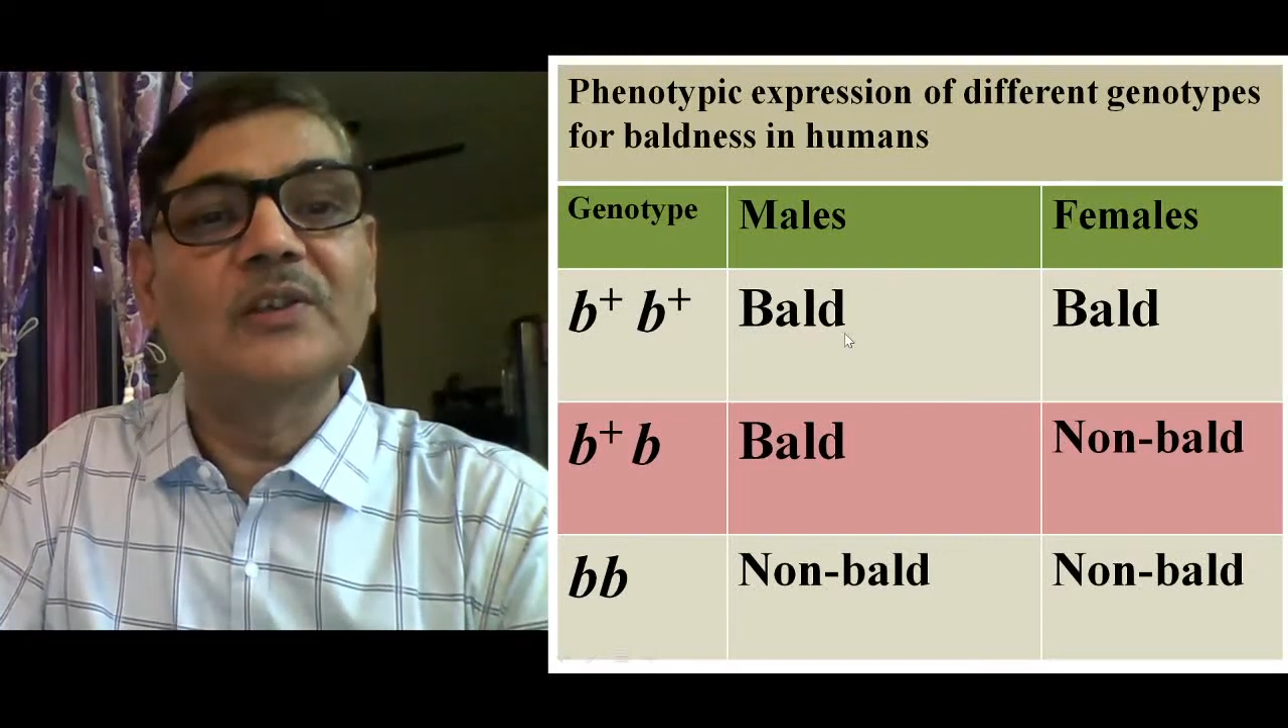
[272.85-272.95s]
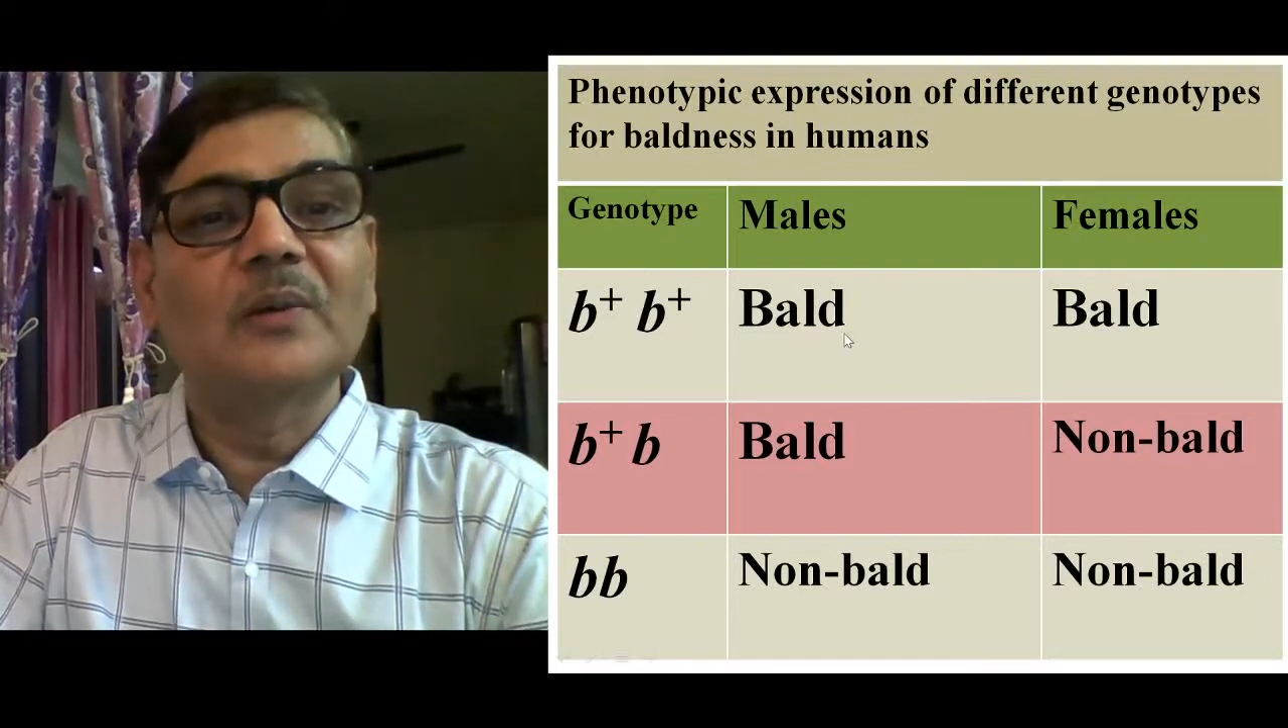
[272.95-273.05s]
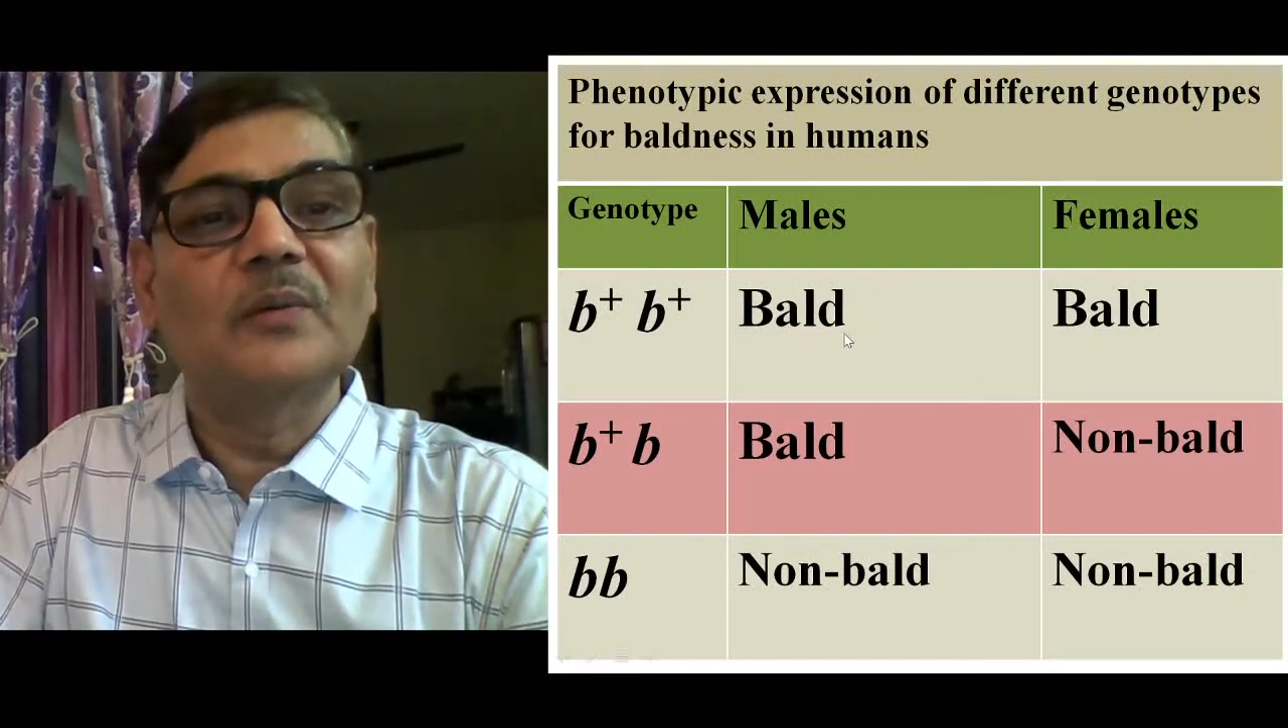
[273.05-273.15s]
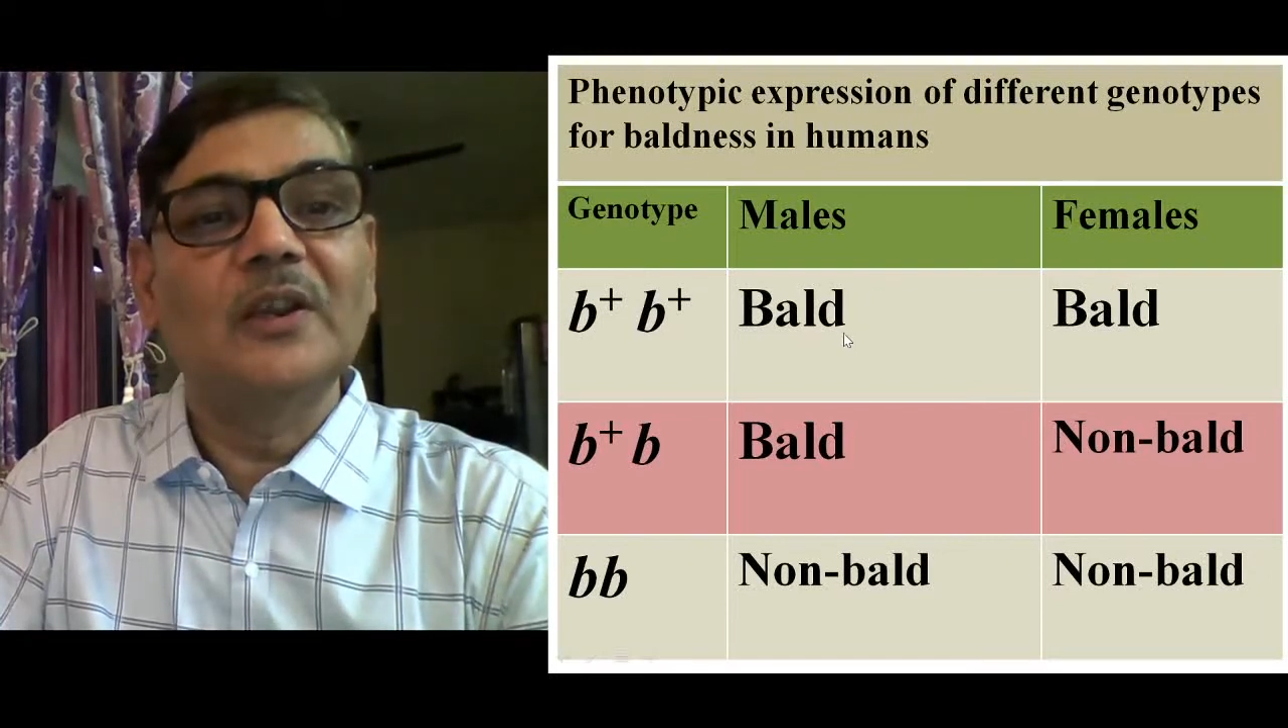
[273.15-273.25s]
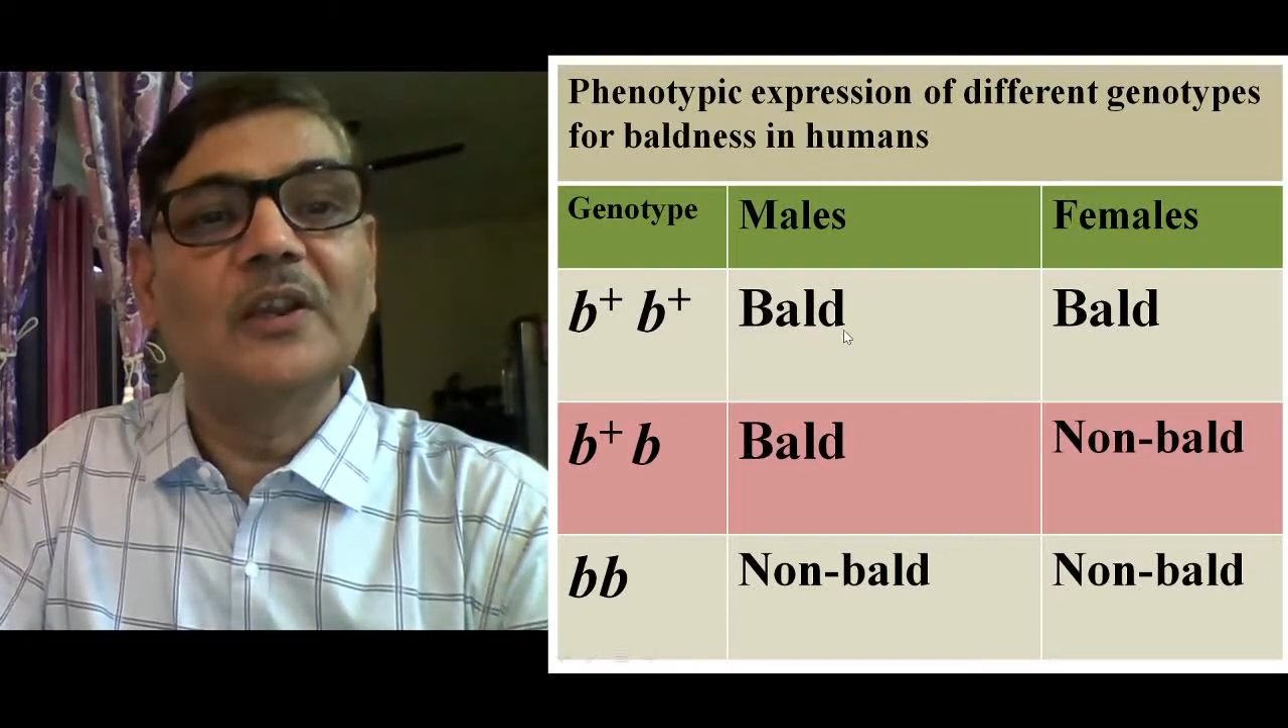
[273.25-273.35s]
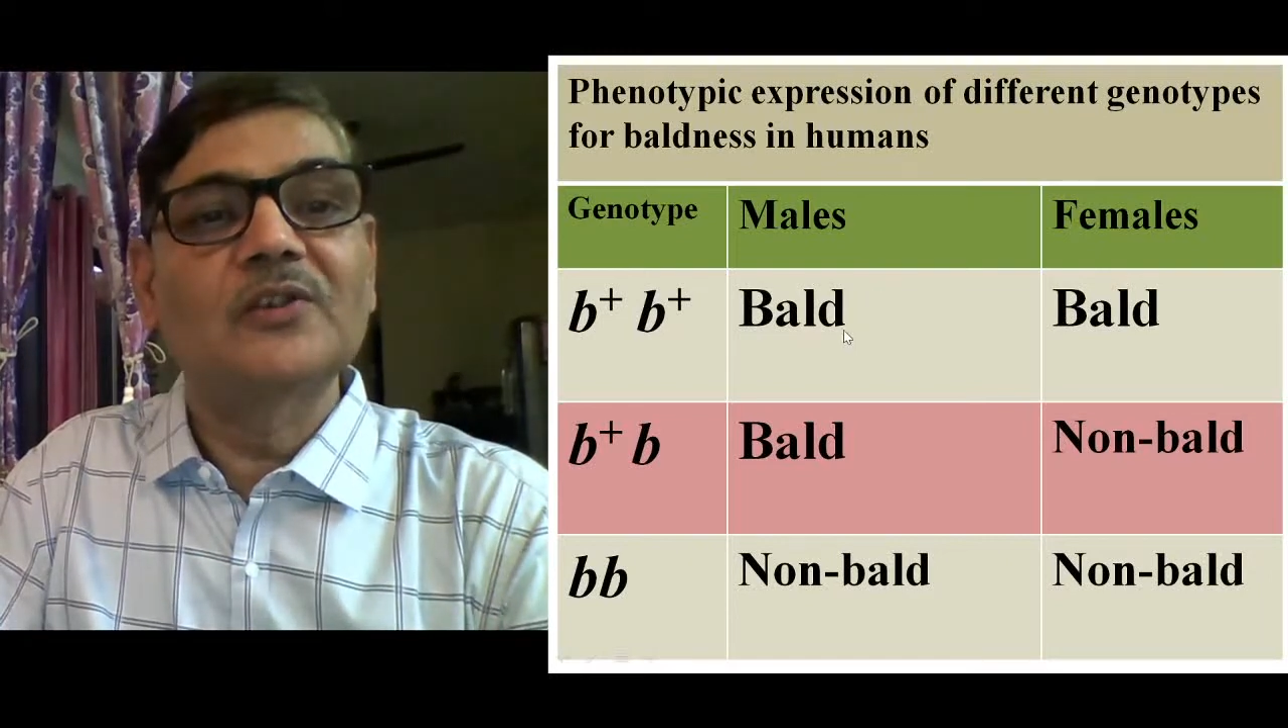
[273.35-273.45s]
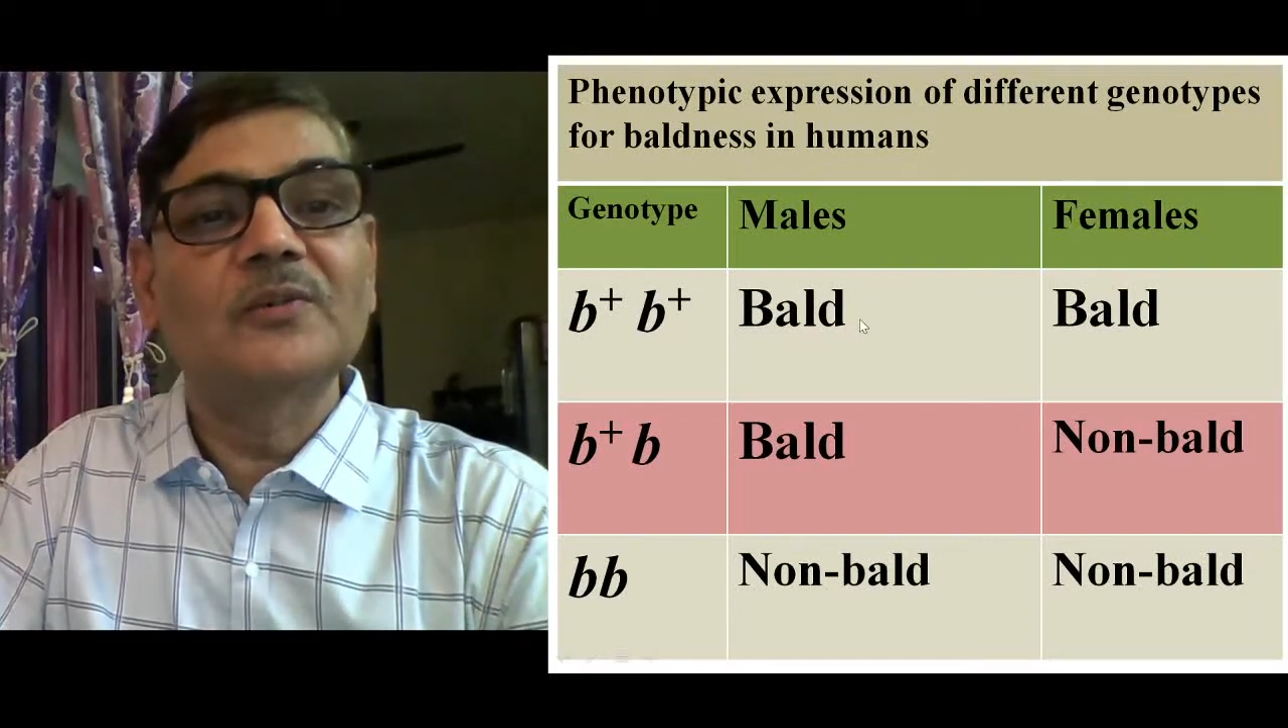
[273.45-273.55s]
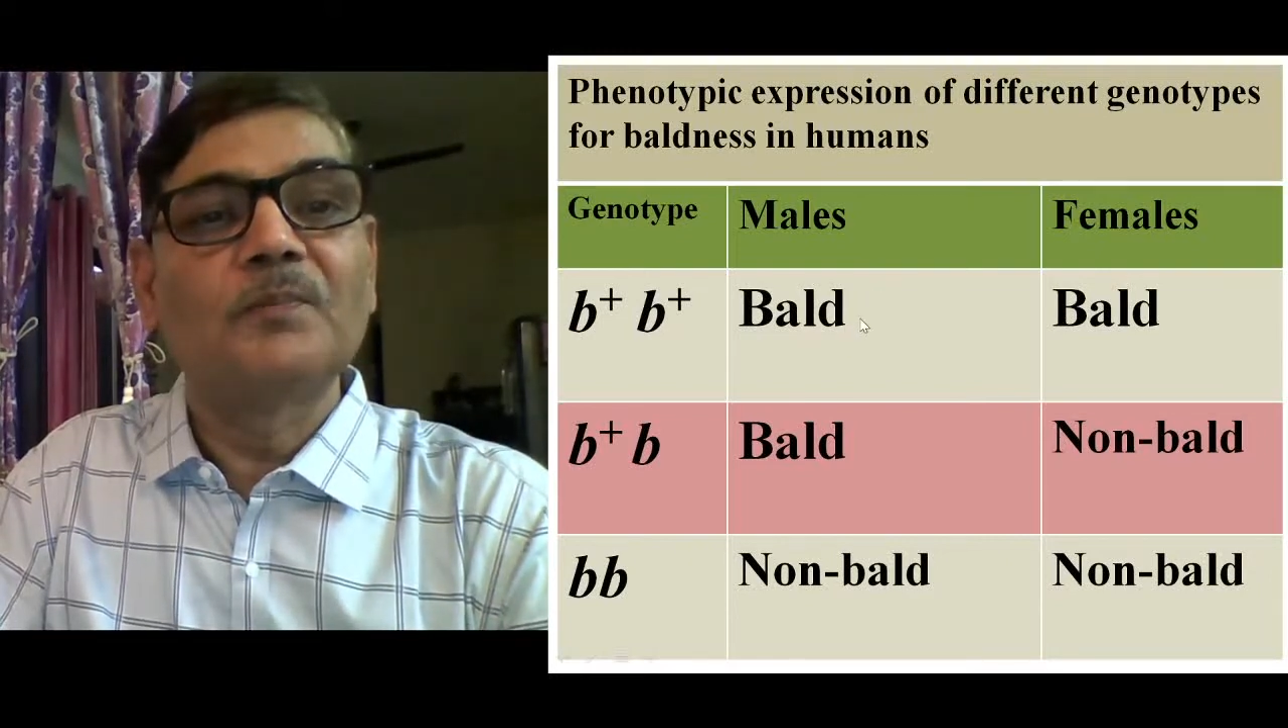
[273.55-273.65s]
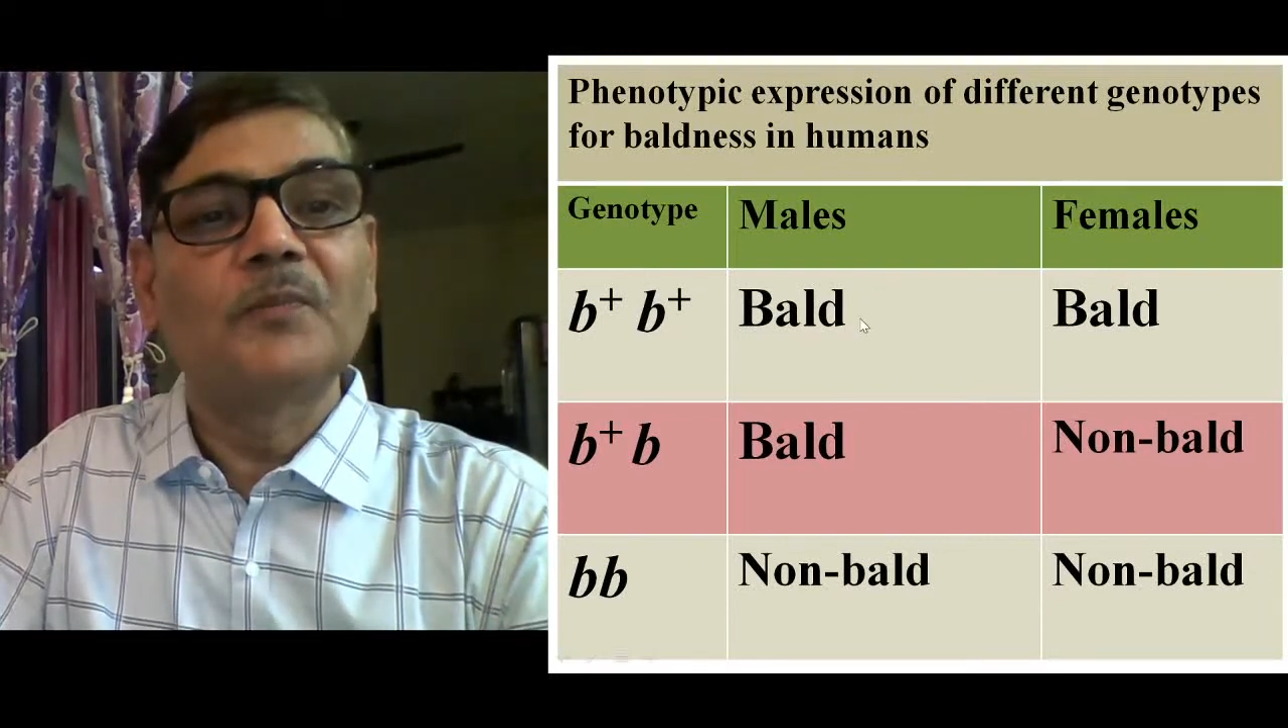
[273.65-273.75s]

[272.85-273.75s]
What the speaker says: of hairs.